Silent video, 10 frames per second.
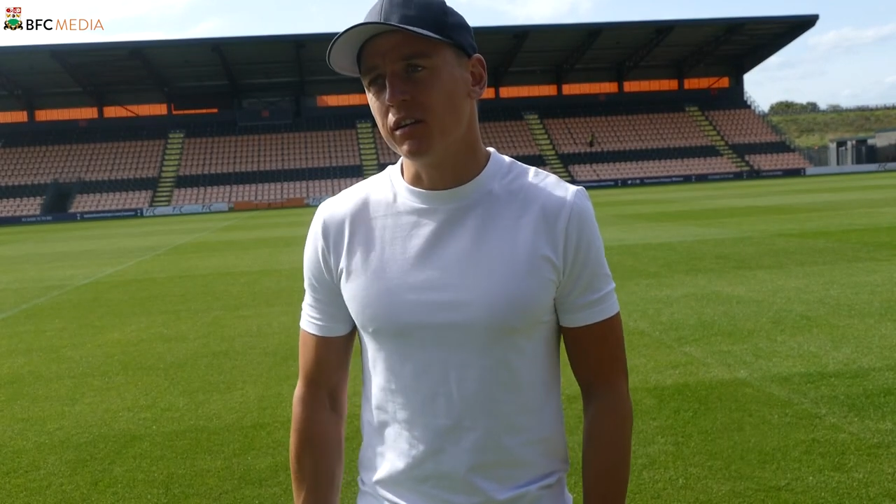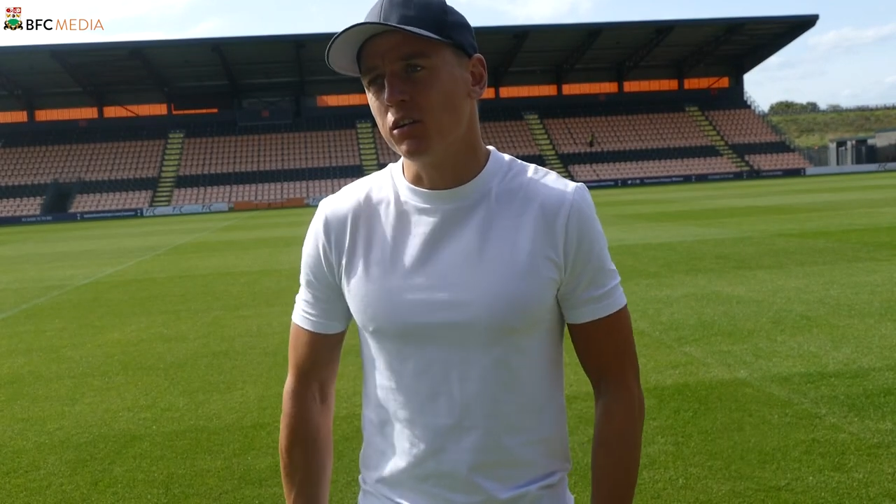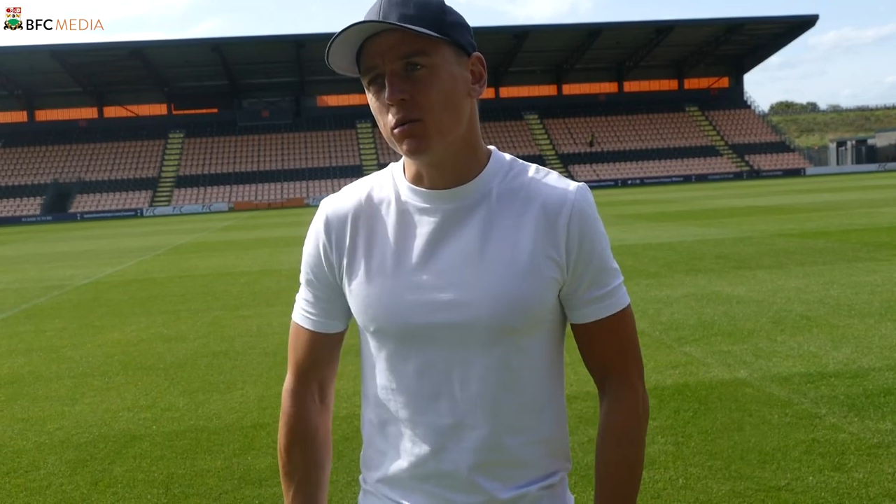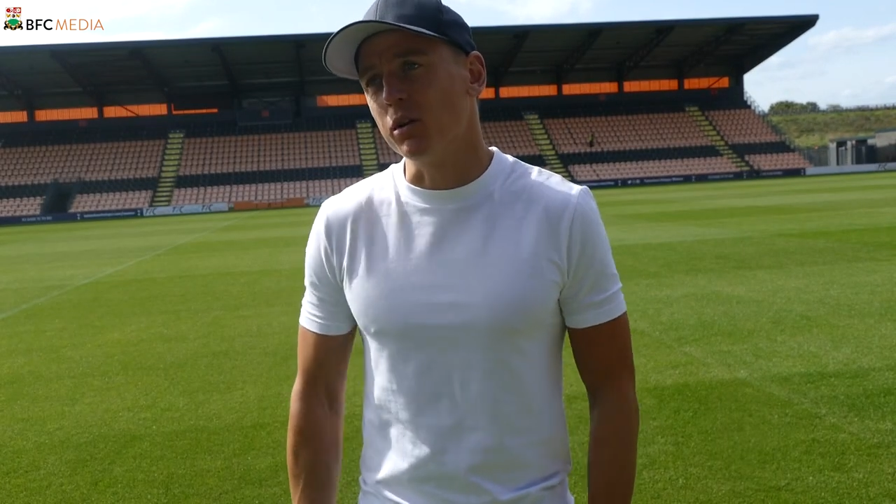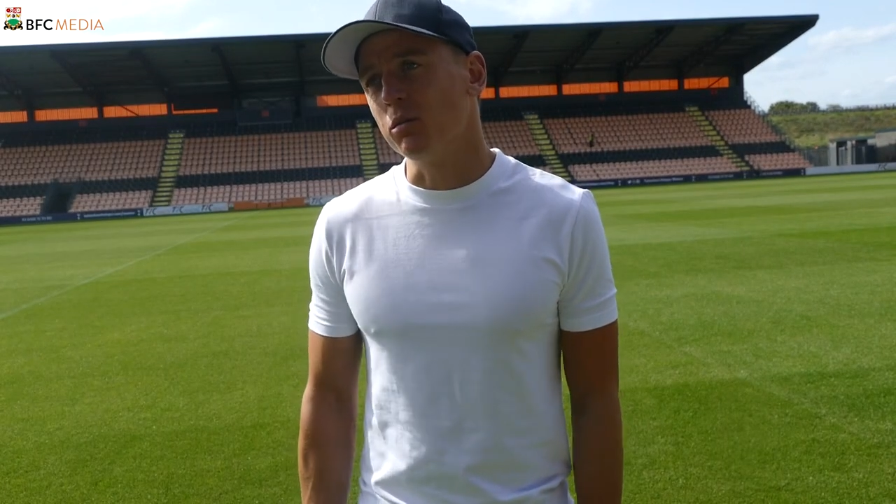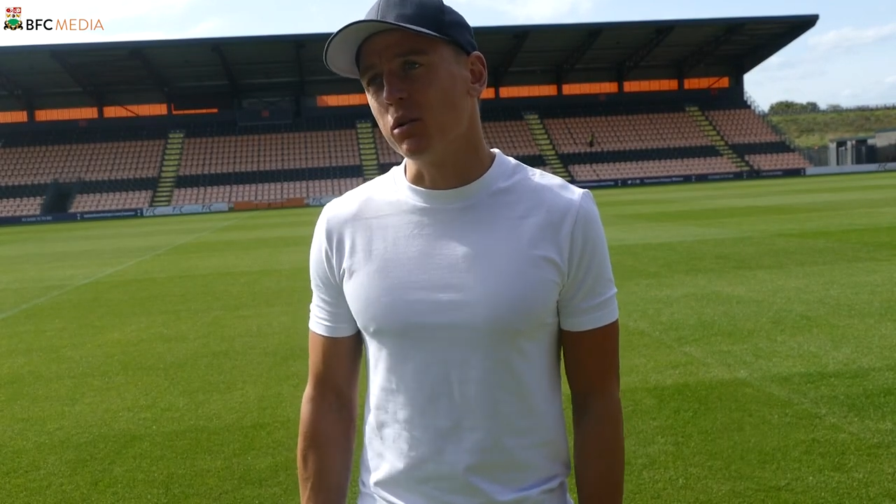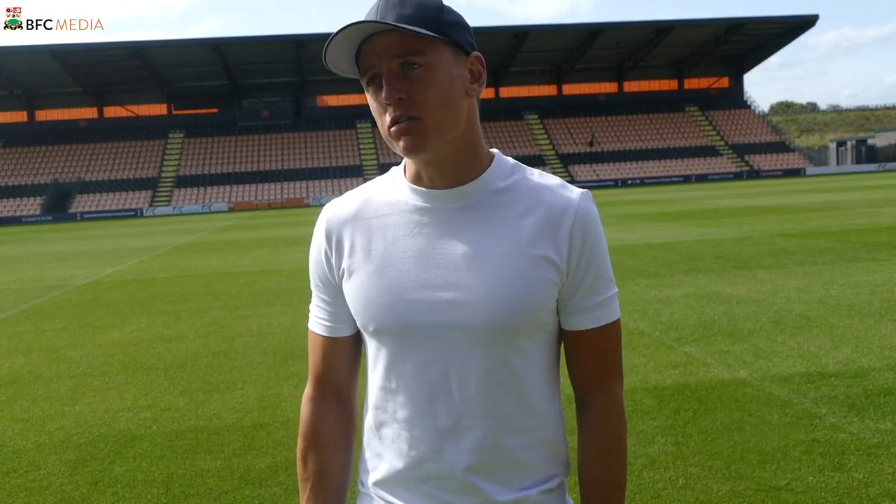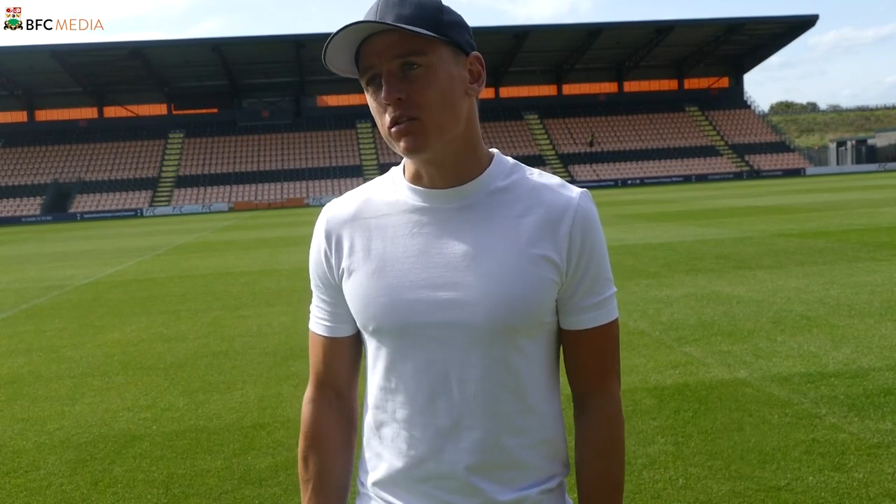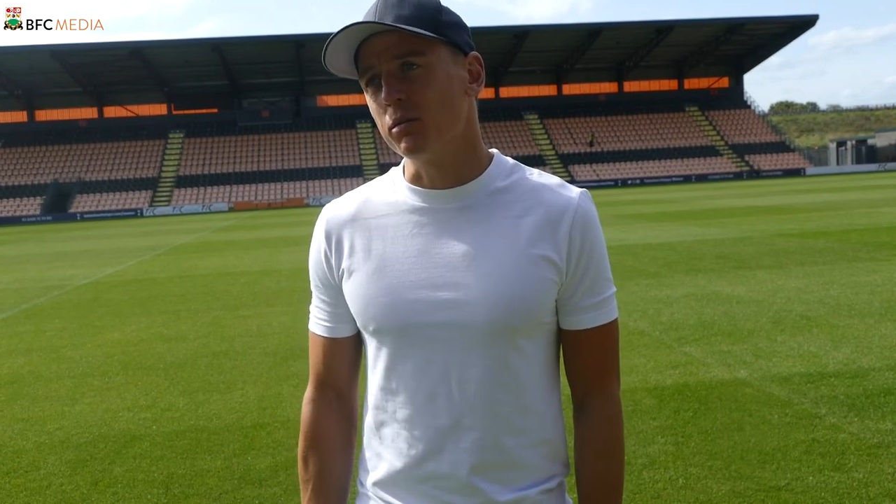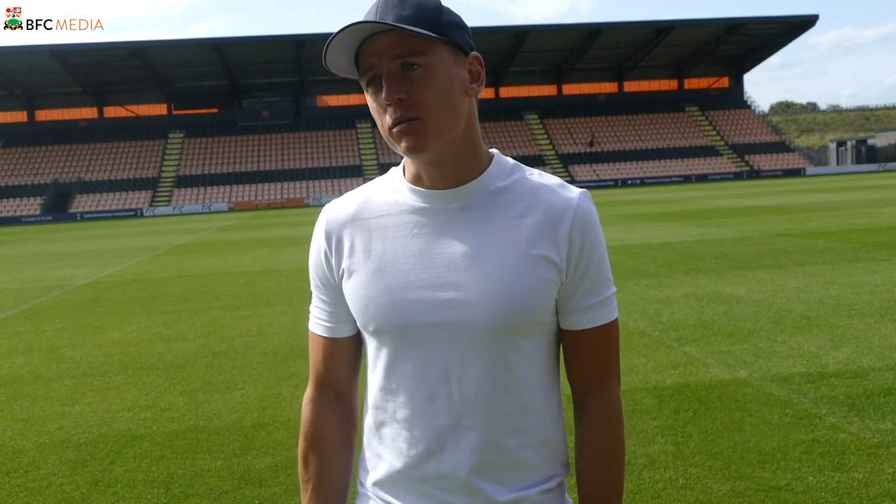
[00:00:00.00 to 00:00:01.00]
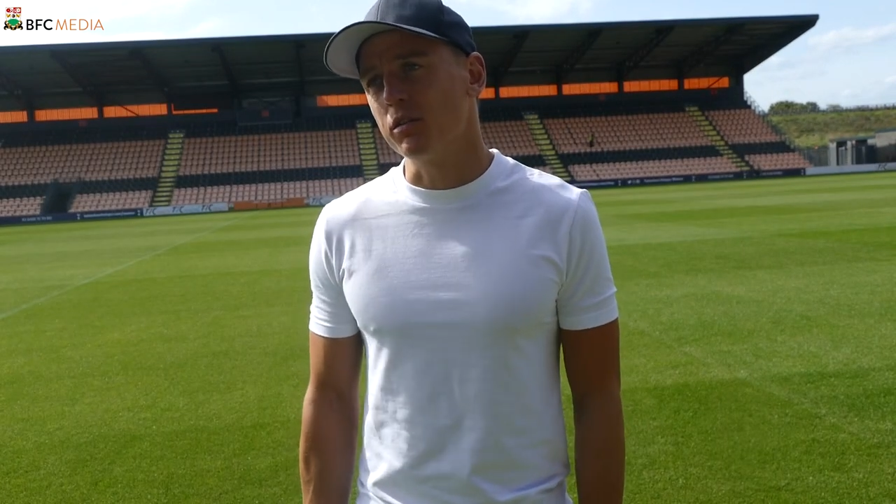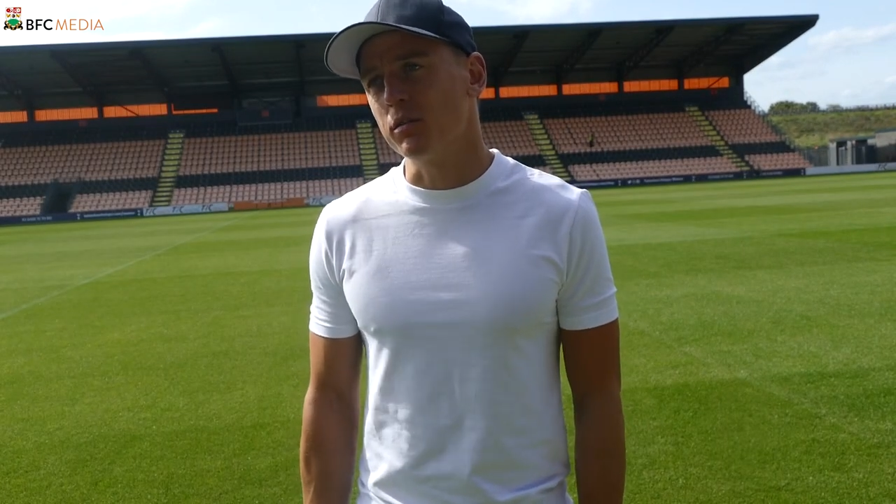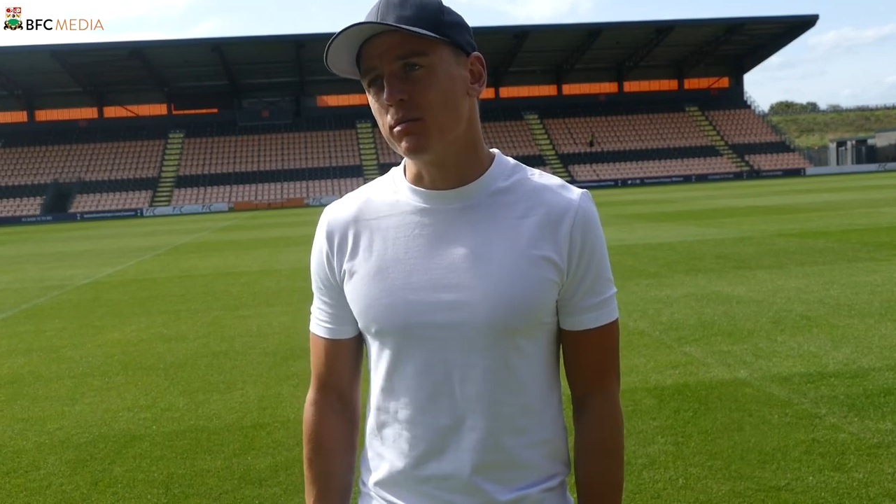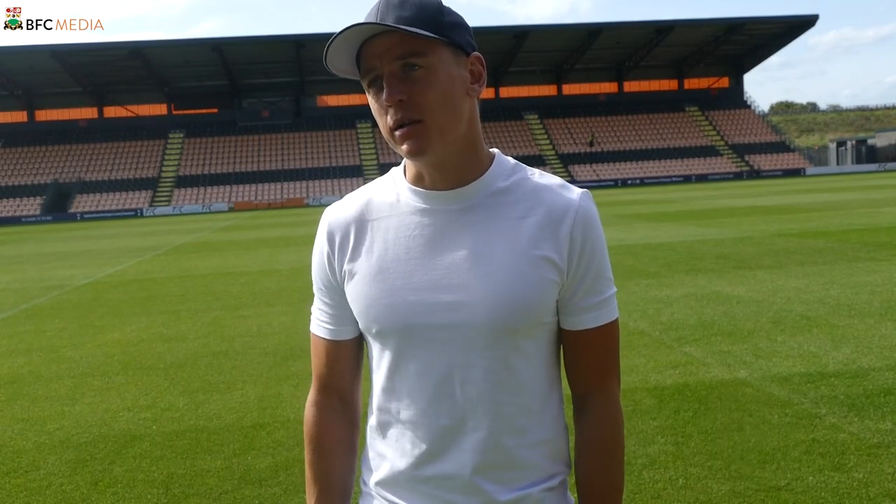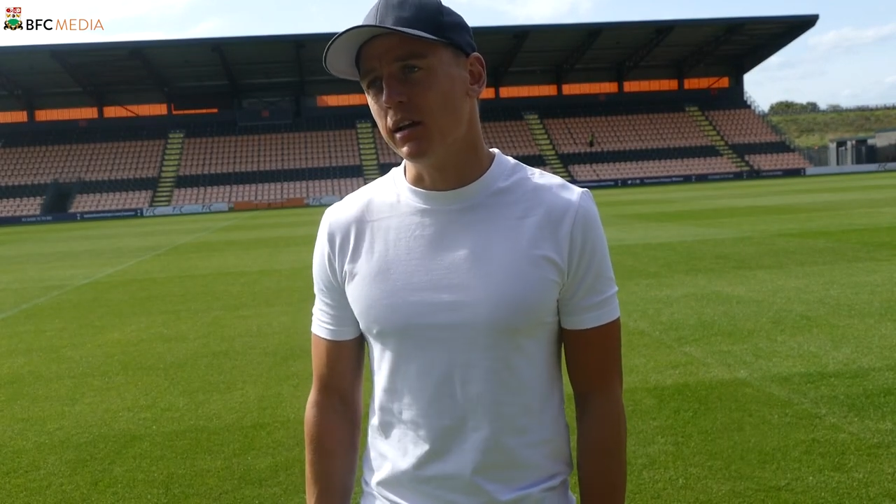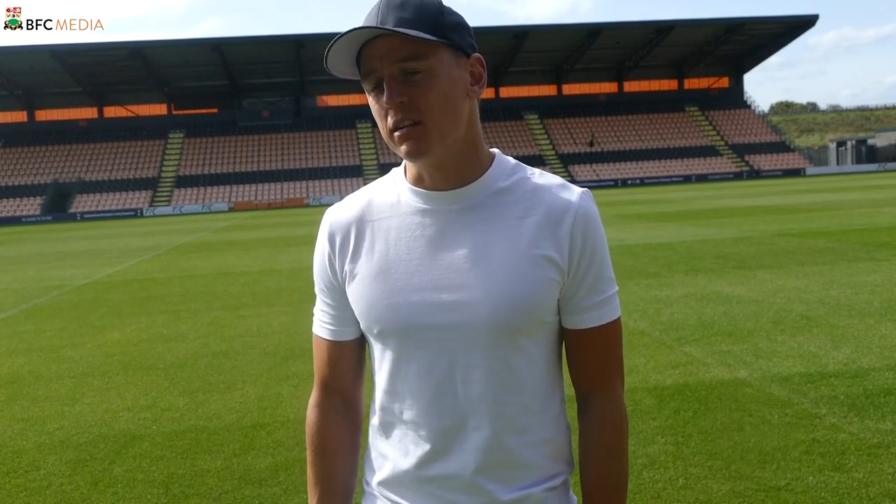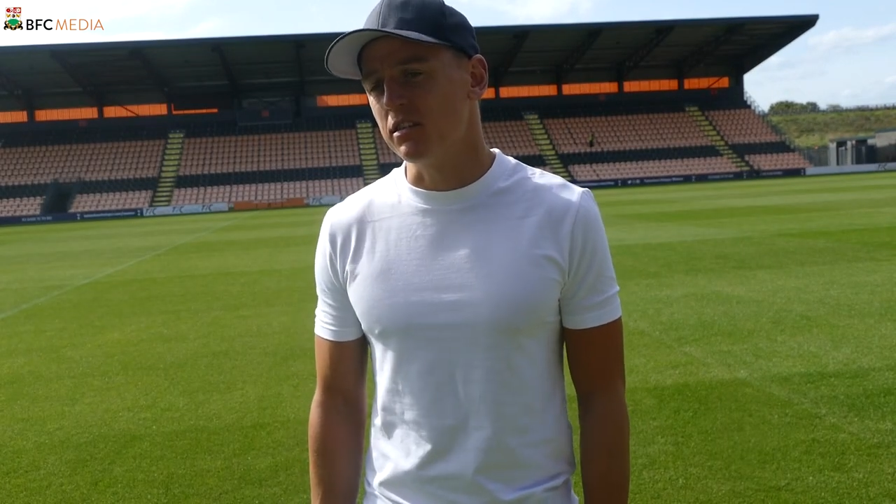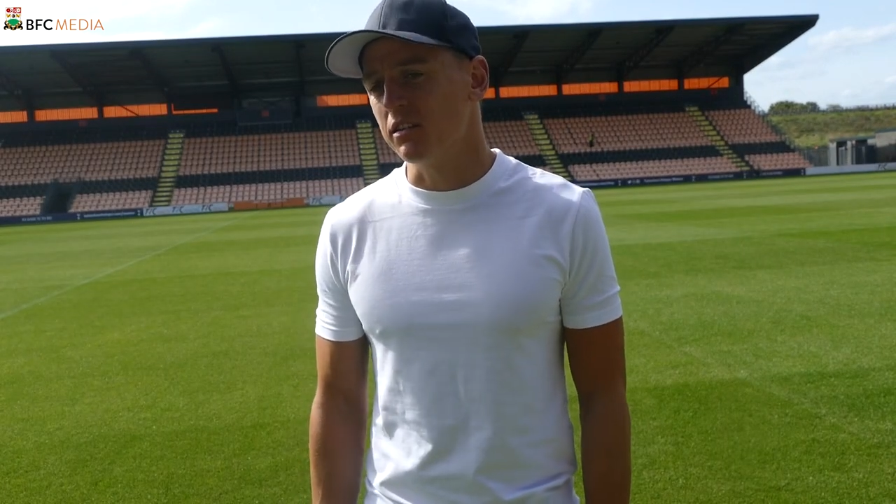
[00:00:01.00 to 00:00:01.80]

I know what he wants from, from his players,